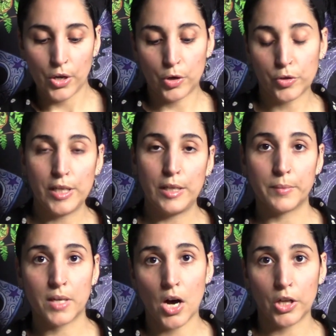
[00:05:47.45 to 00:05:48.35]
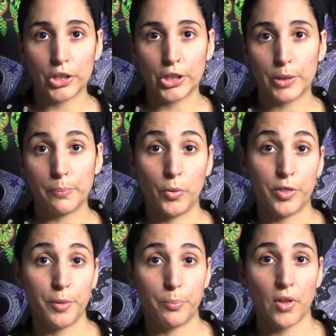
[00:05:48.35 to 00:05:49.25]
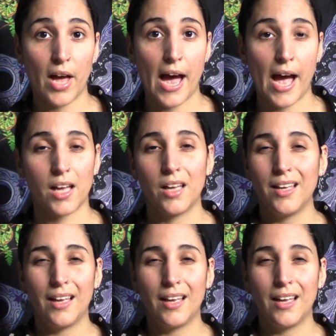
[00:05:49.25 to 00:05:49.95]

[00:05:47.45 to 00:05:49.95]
cream color with the black